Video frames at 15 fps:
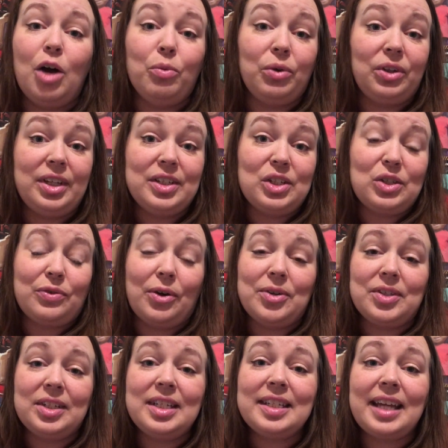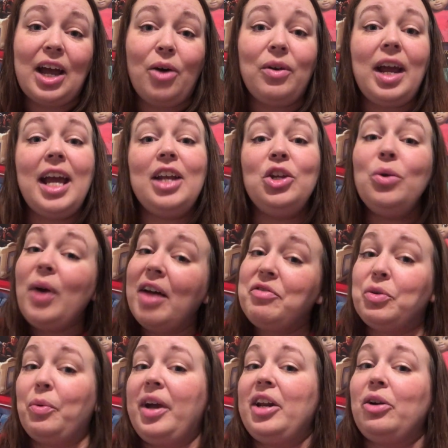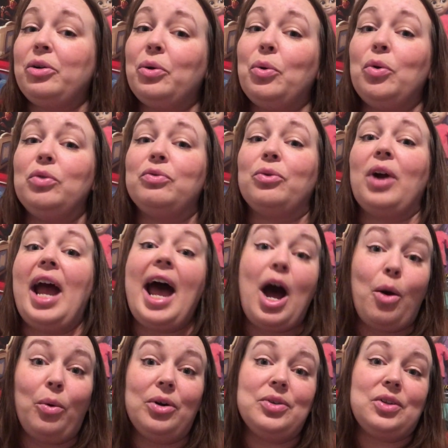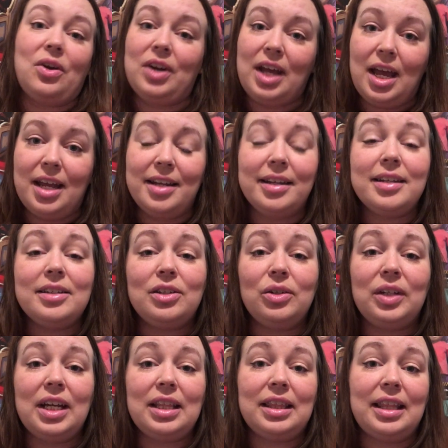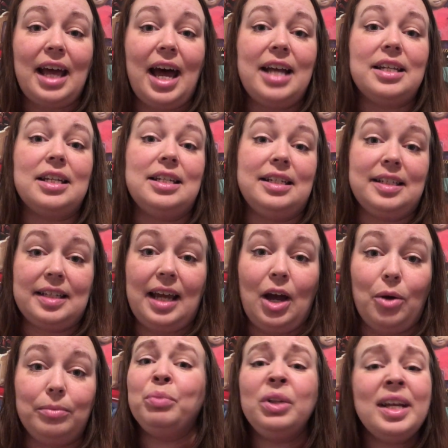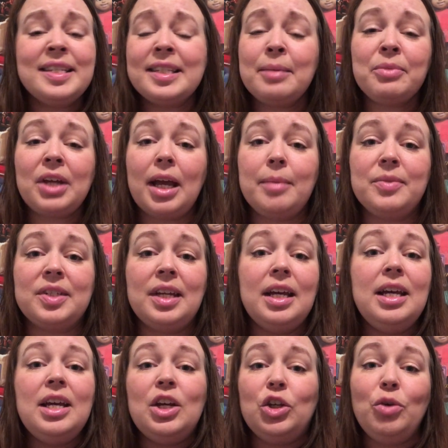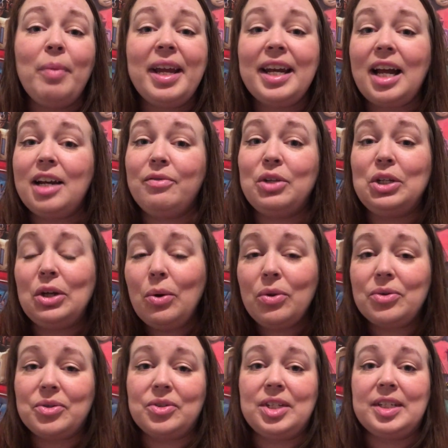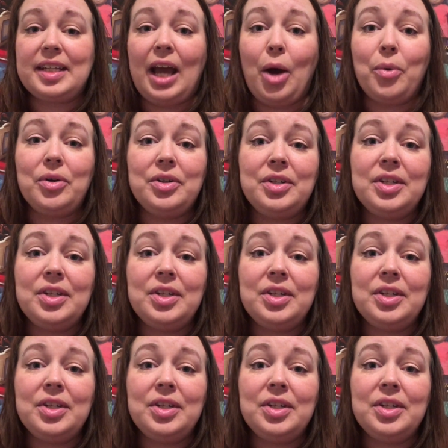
released as far as a discount, and you have to wait on hold for hours on end to get that discount. Plus, sometimes you may not even know there's a discount.